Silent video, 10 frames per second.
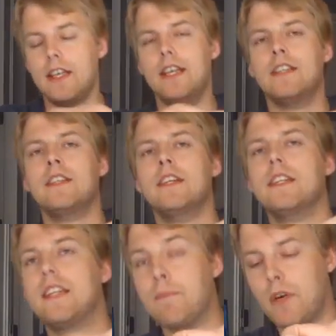in
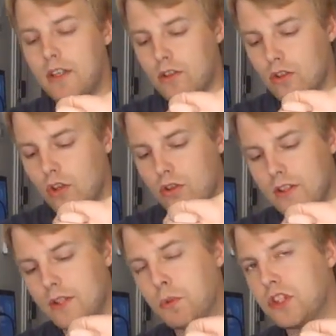Denmark or
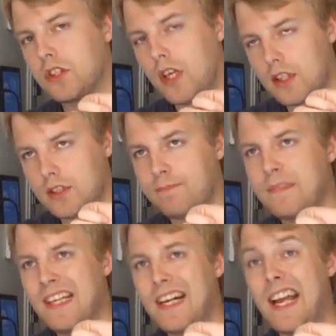locally, which is
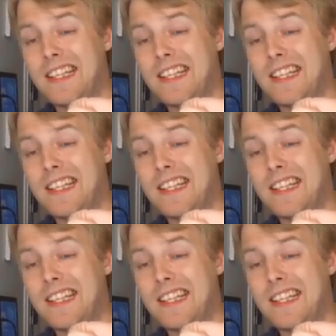awesome. I